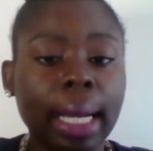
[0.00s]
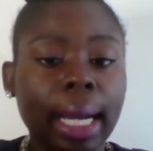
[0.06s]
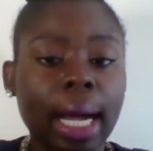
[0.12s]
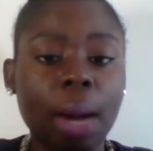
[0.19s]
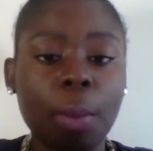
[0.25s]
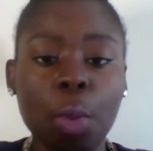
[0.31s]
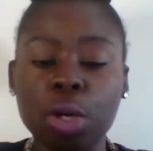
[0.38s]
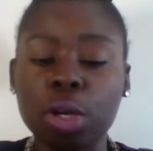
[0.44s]

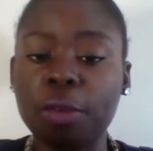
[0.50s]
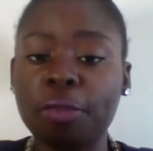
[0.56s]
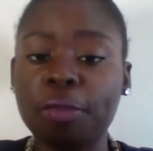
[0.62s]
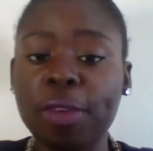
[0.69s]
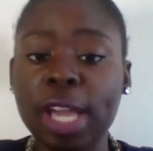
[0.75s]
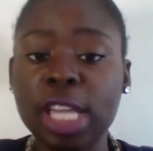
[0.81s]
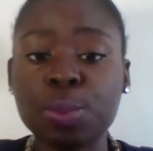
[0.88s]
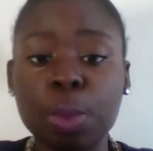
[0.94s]
On your
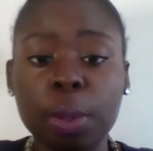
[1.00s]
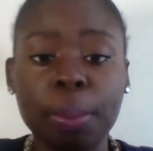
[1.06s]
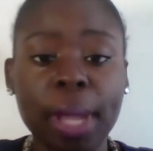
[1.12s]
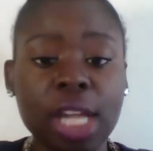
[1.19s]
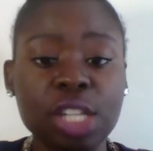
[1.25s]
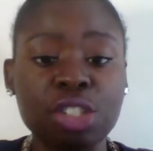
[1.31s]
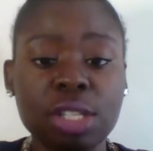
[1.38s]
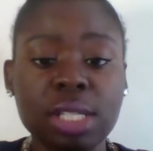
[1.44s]
Facebook
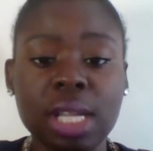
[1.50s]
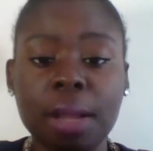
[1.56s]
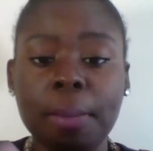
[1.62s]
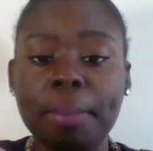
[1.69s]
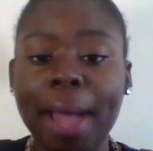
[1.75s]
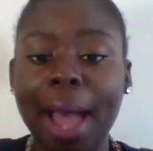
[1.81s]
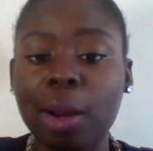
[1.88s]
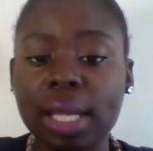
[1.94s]
page, there's an
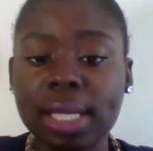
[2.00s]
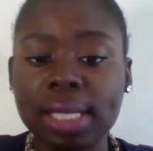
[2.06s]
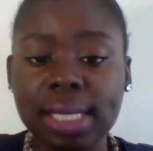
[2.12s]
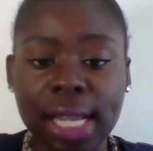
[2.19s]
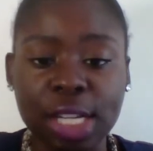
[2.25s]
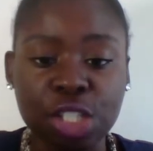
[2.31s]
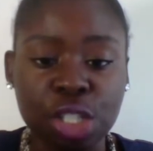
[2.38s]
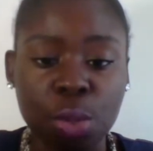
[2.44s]
About Us
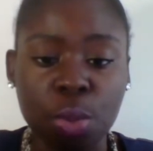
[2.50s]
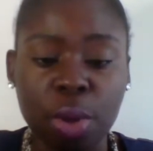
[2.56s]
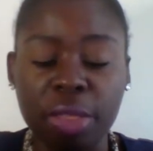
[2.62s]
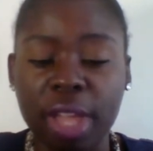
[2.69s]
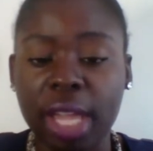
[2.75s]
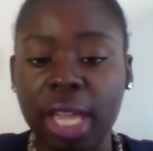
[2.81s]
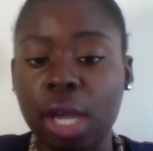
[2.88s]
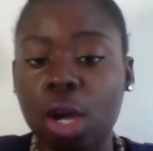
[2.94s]
section where
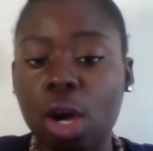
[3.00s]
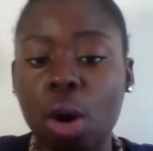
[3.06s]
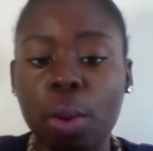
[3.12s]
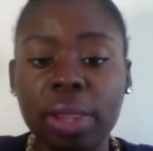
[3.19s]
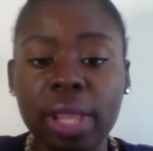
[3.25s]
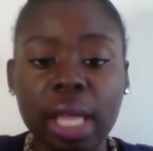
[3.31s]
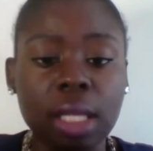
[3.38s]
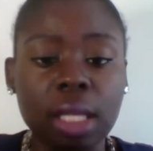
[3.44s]
they can go
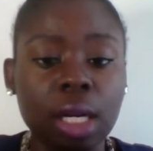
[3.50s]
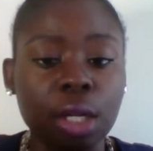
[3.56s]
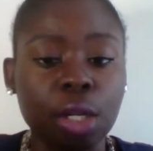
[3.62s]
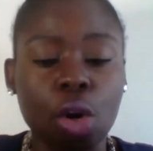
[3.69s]
and they look.